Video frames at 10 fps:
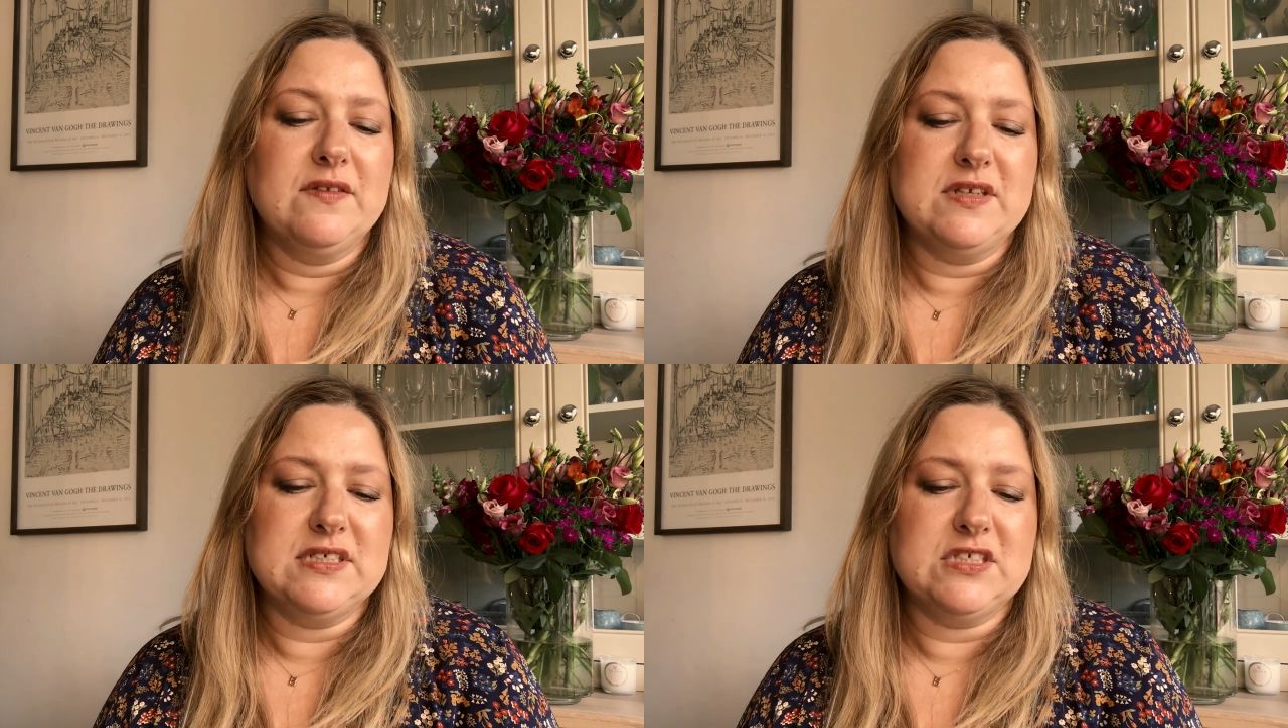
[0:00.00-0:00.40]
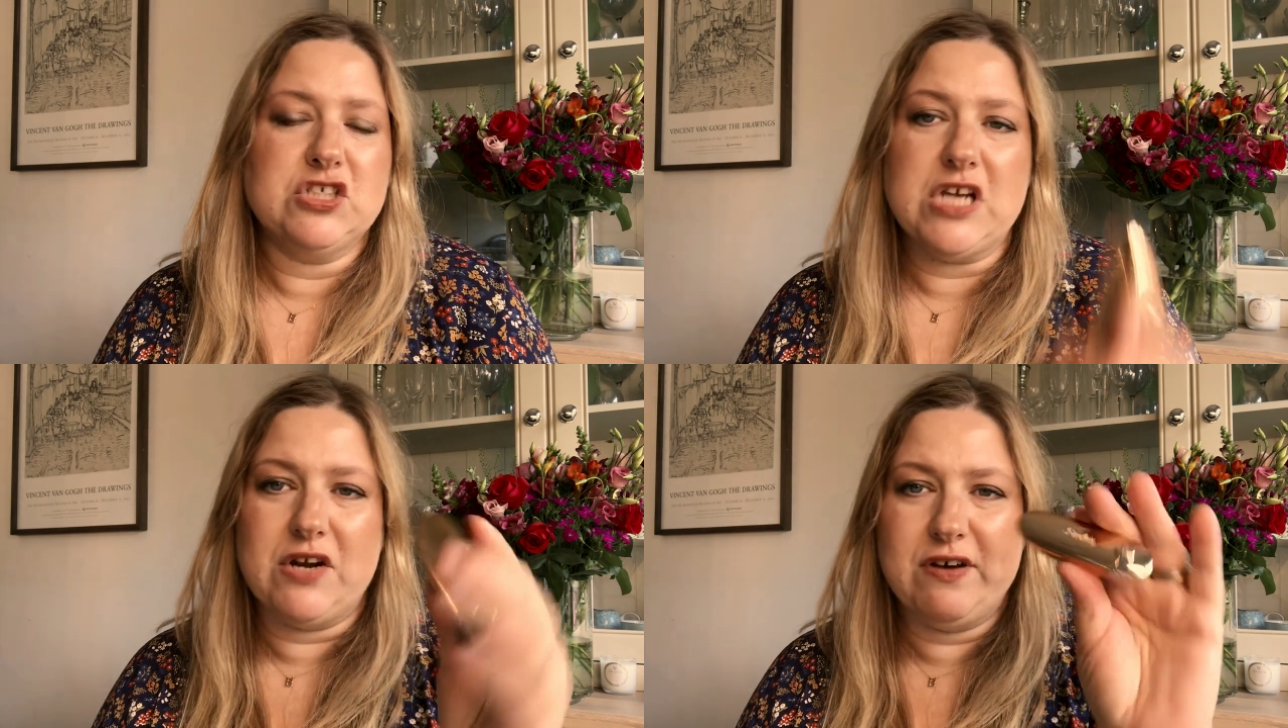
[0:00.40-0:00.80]
This is the
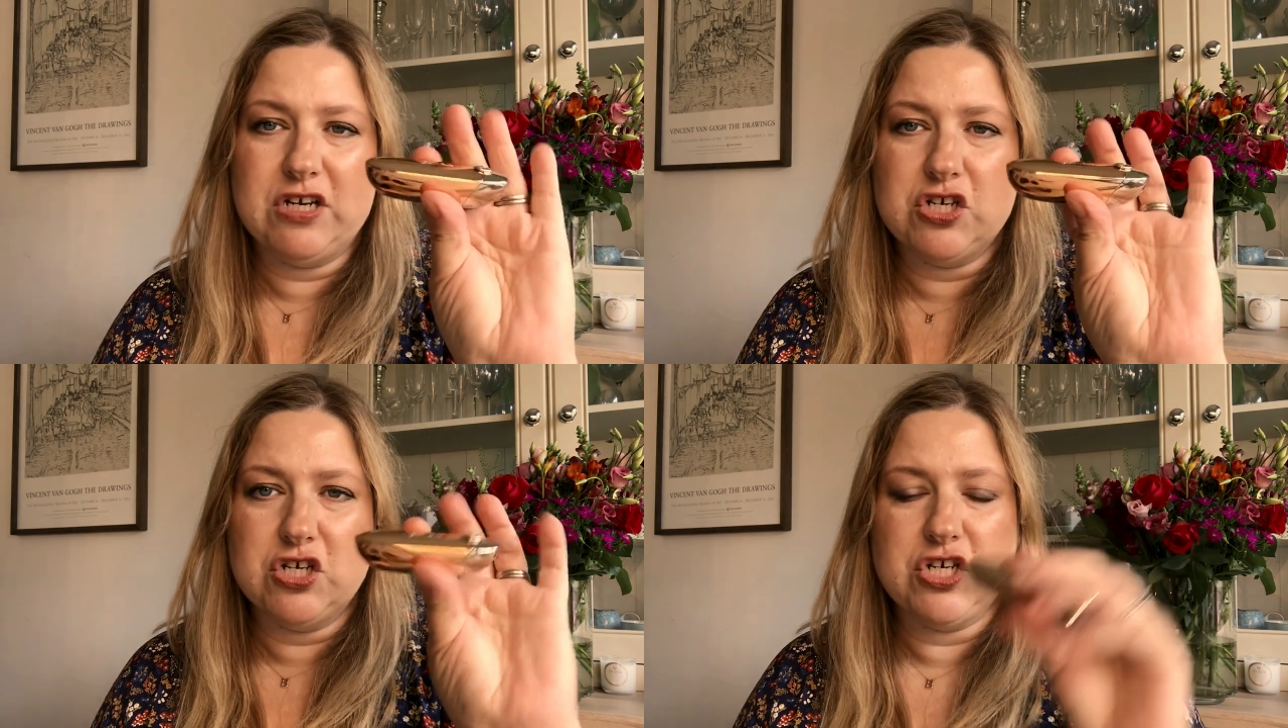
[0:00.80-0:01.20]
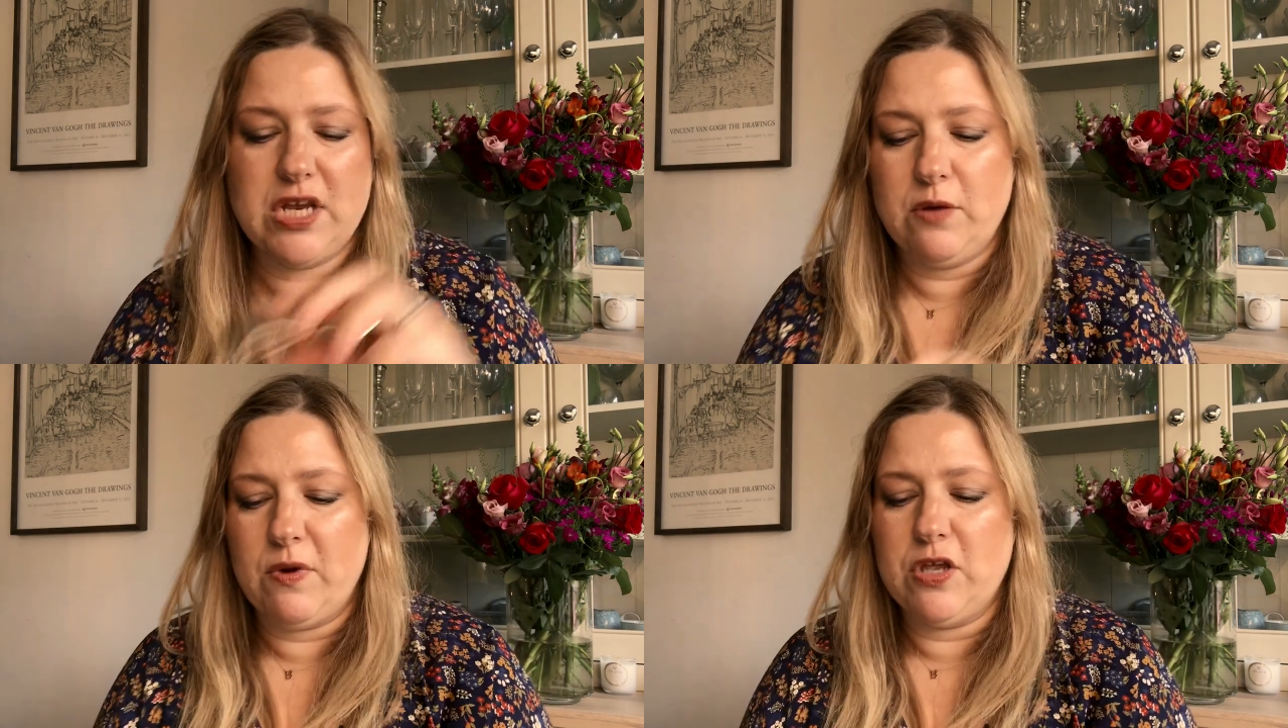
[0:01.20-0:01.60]
Generation
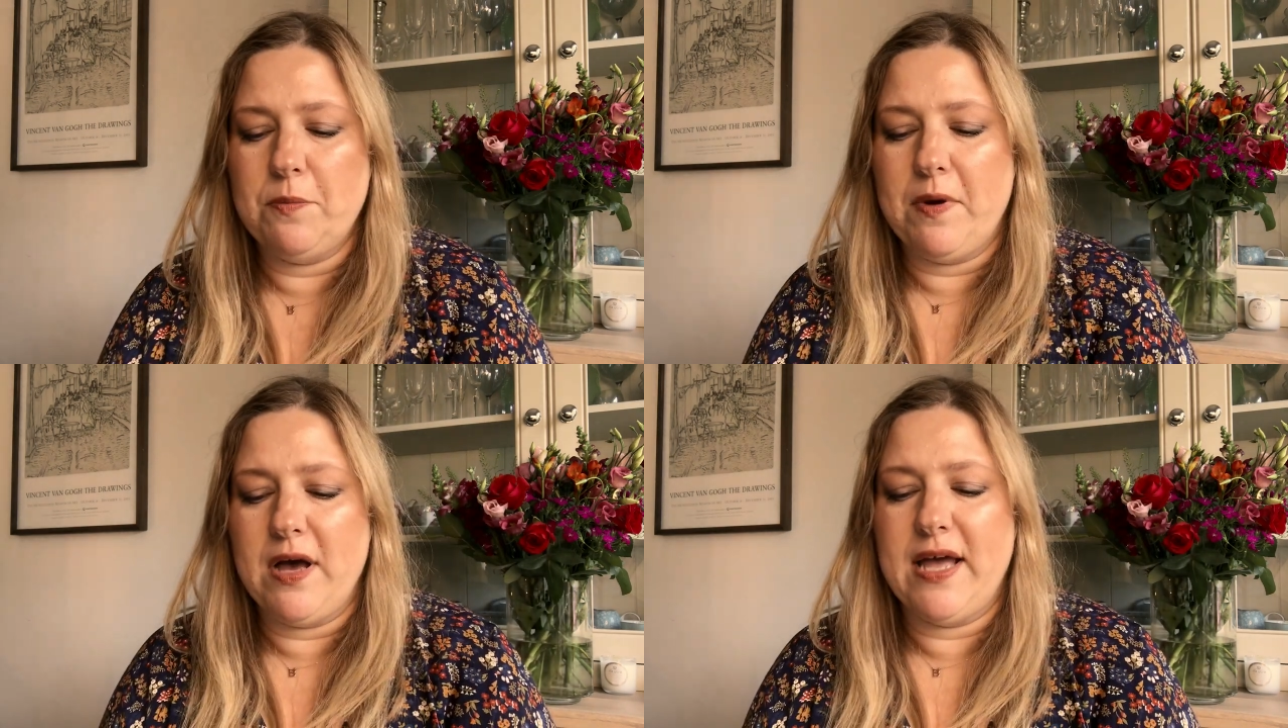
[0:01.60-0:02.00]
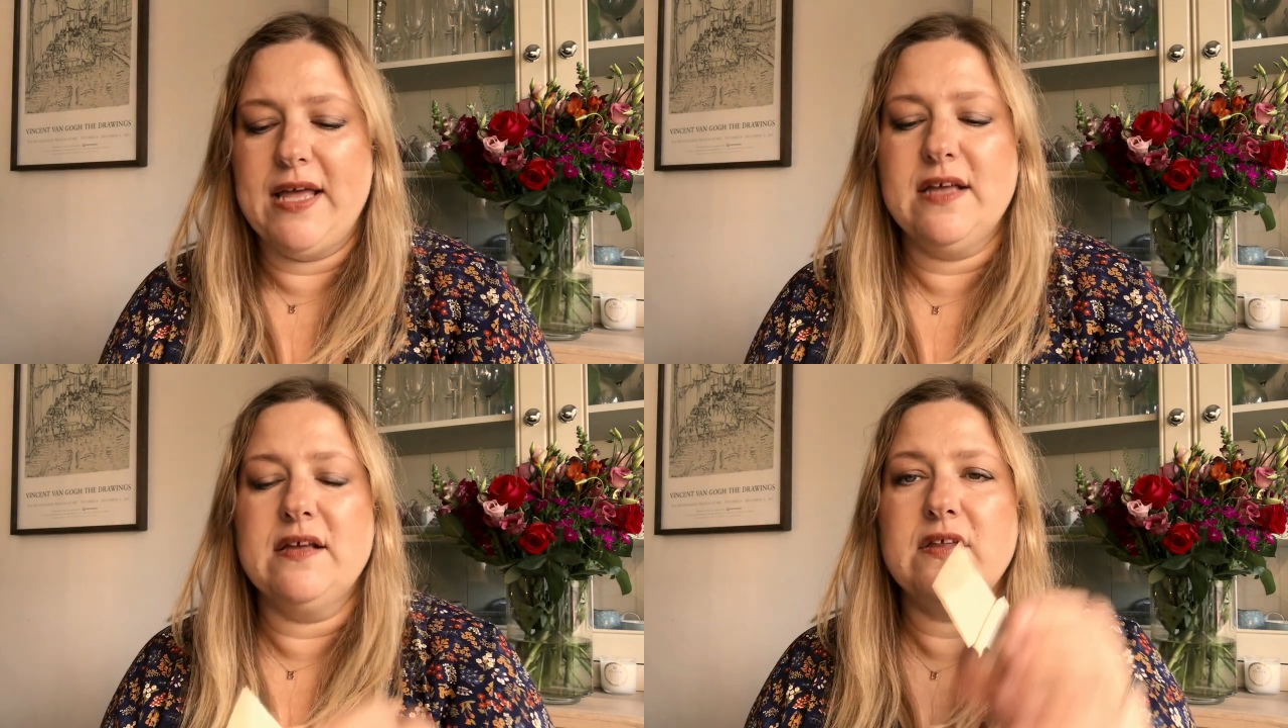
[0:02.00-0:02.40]
G where you
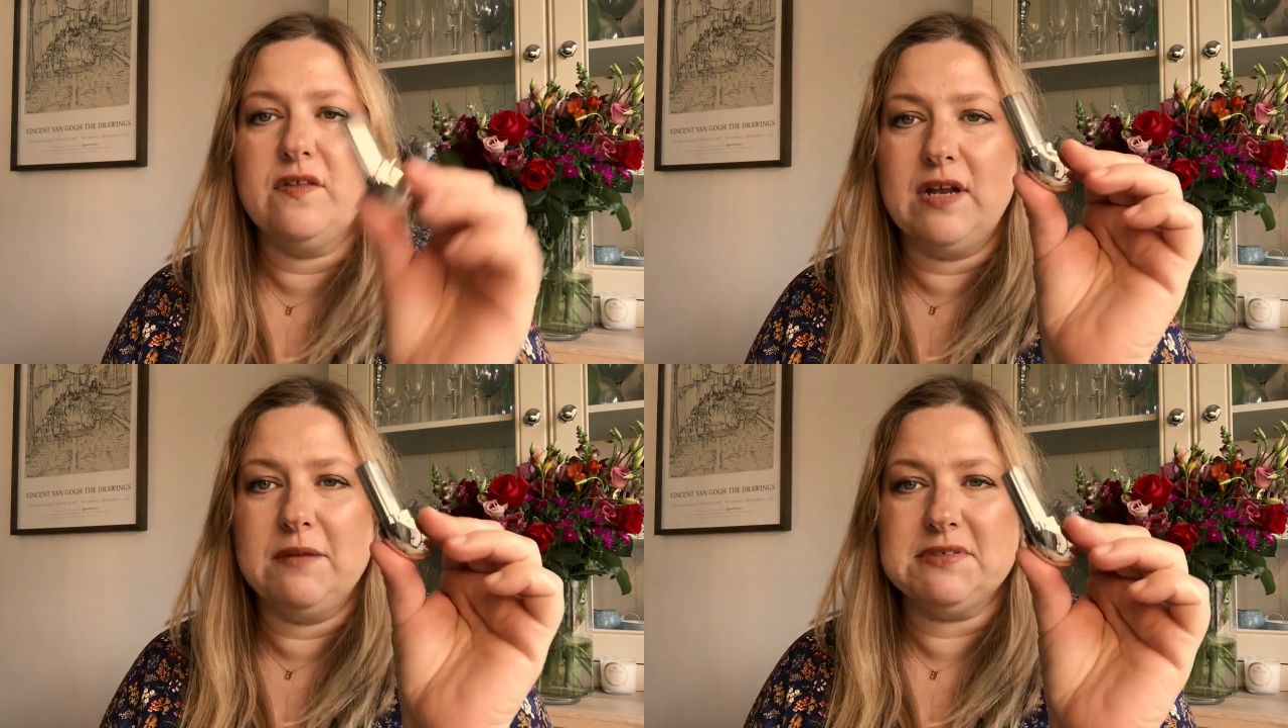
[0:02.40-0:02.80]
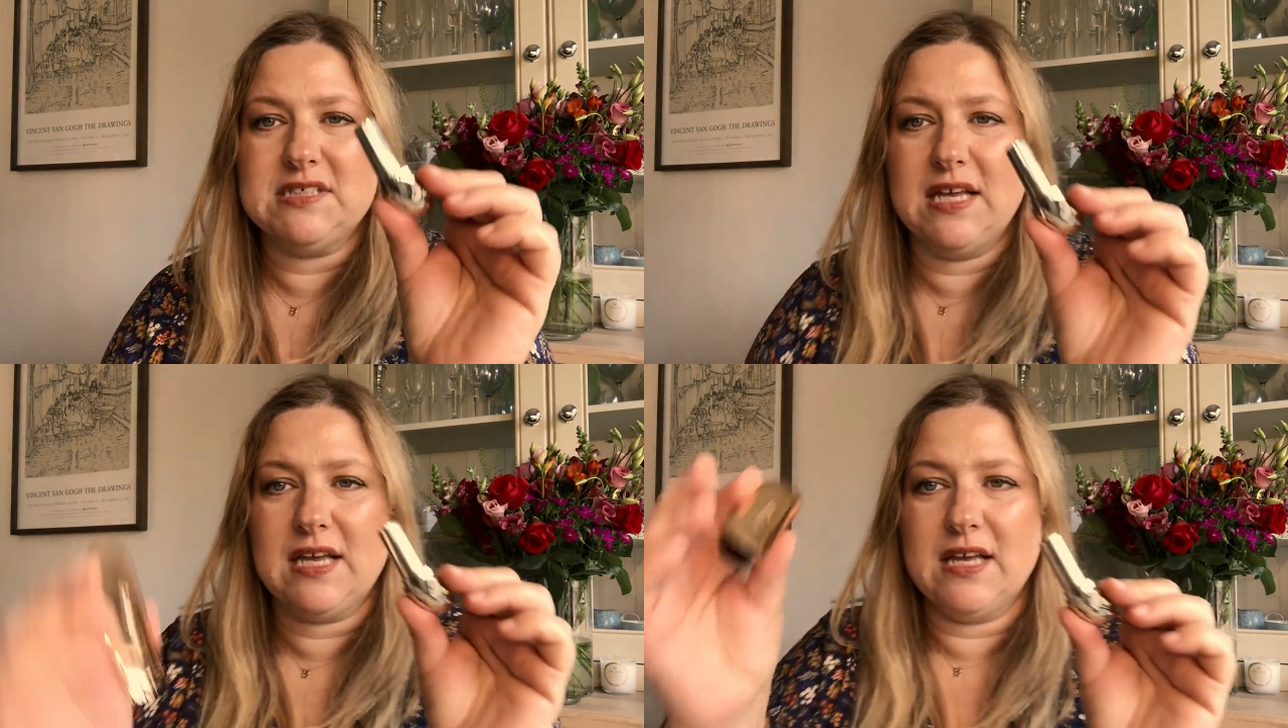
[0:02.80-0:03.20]
buy the
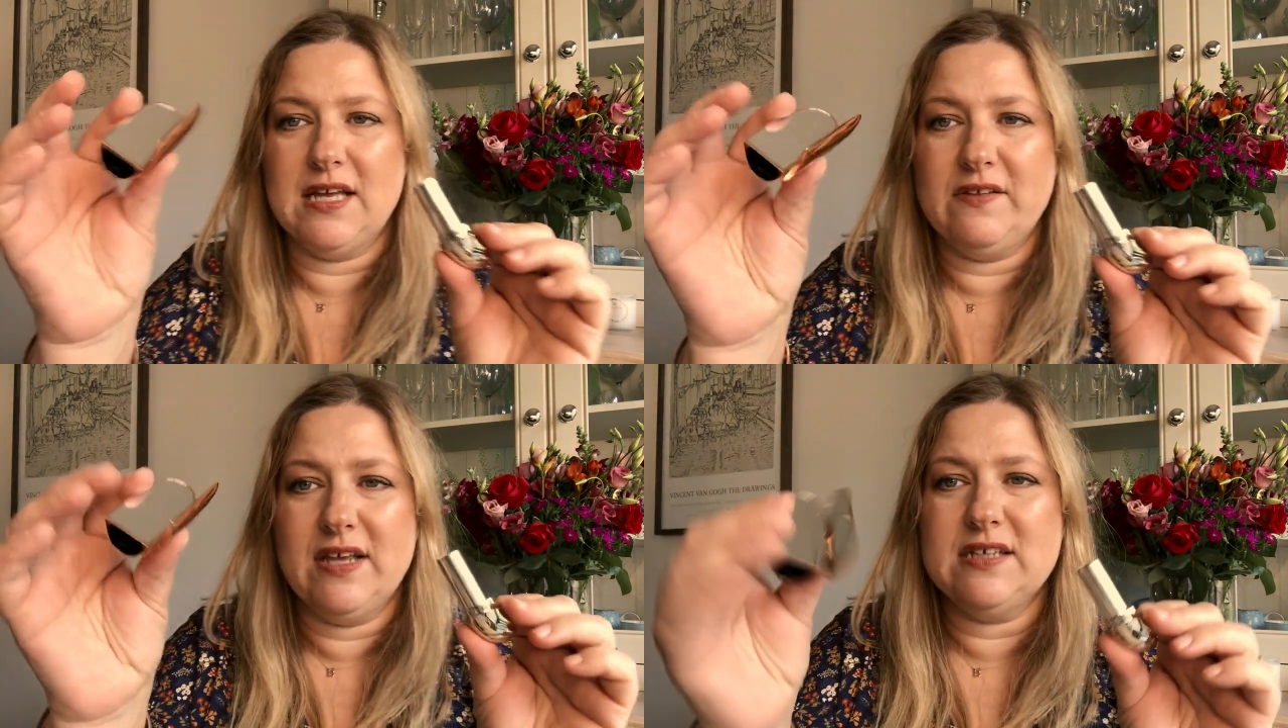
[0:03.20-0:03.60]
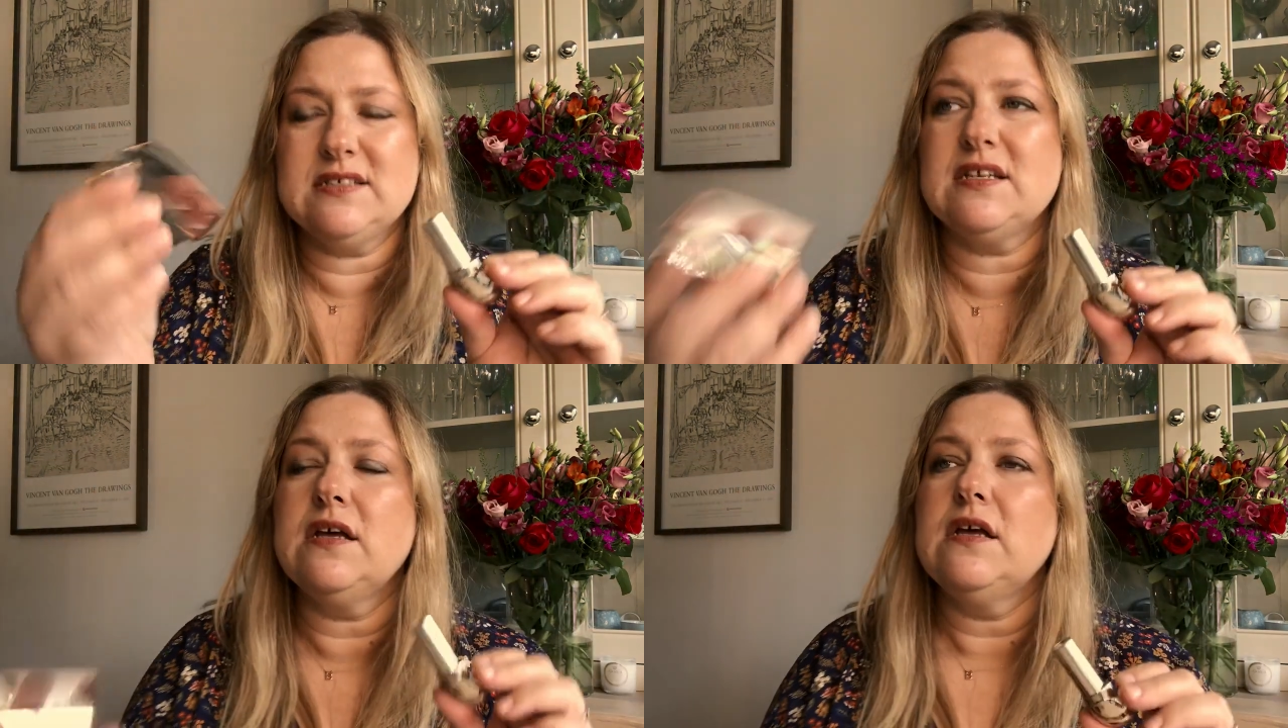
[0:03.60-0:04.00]
lipstick and
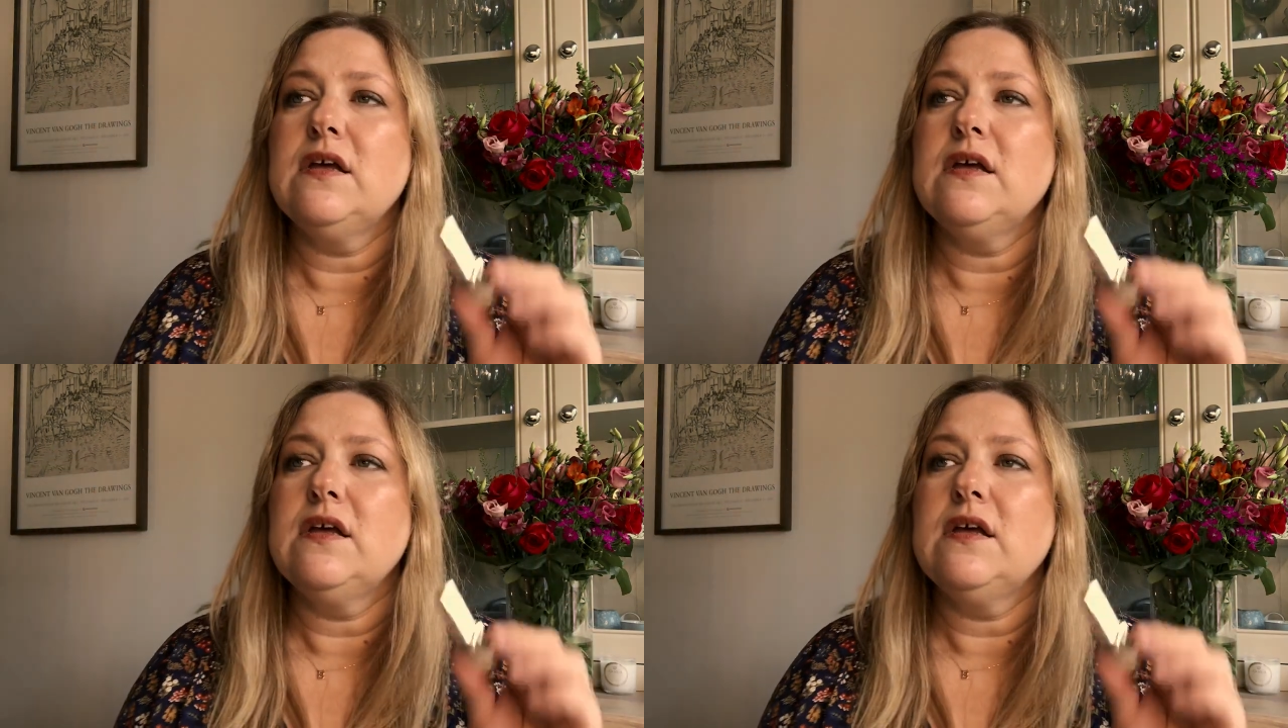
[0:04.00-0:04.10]
this.